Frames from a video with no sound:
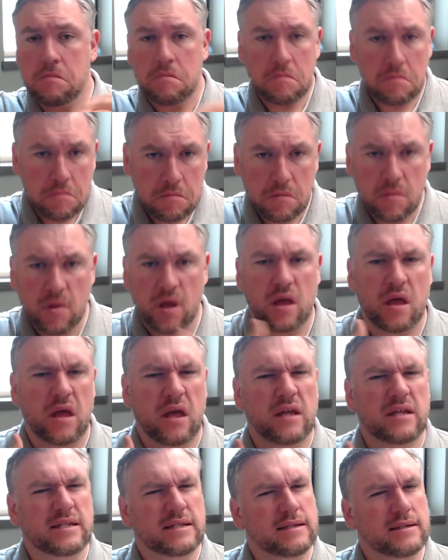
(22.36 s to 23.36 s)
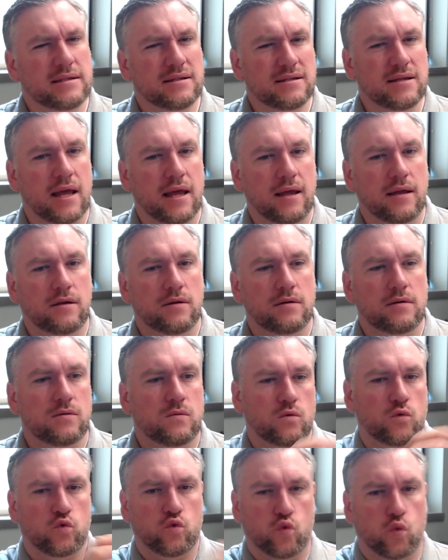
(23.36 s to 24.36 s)
For math and English
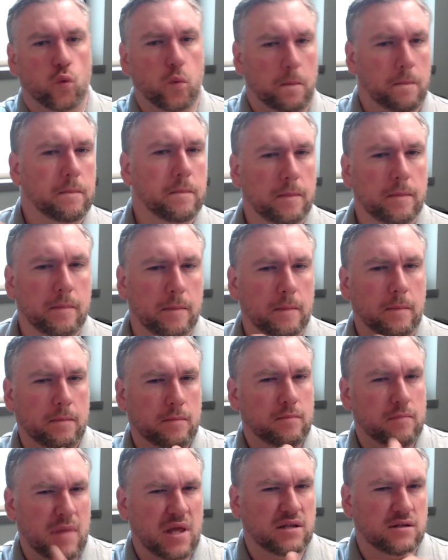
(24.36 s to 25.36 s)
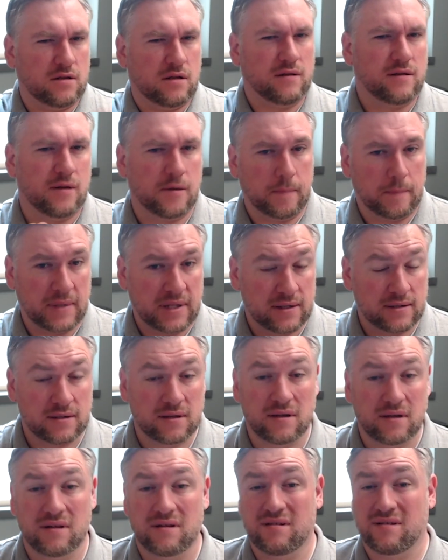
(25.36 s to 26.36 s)
literacy instruction, we tend to group
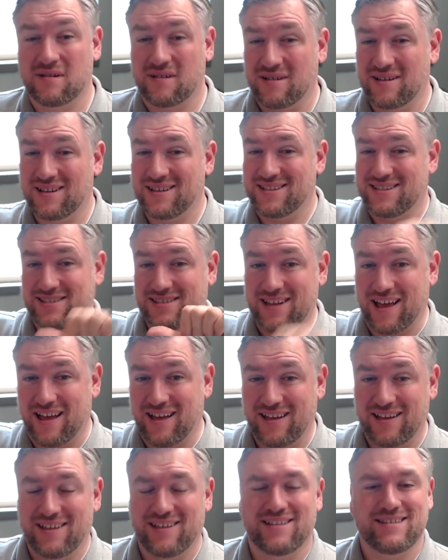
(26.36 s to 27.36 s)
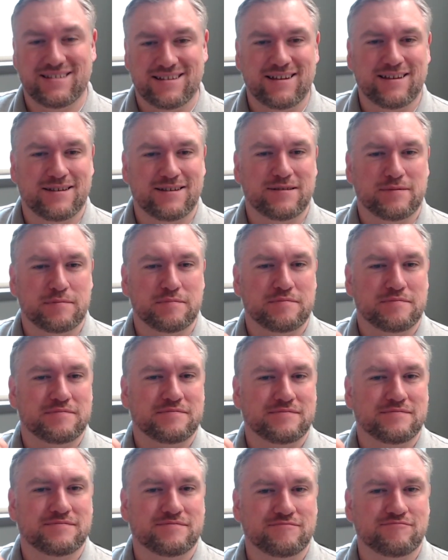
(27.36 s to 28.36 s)
based on their abilities, students'
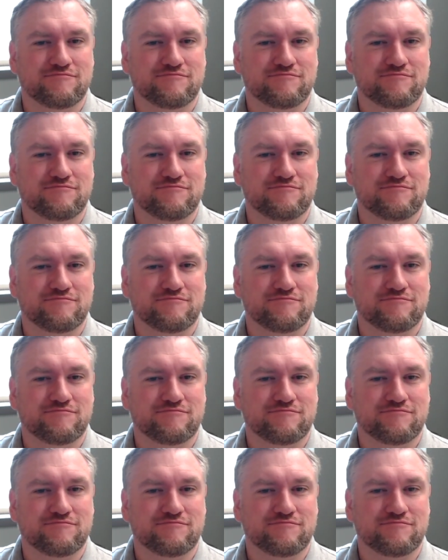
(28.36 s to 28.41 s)
abilities.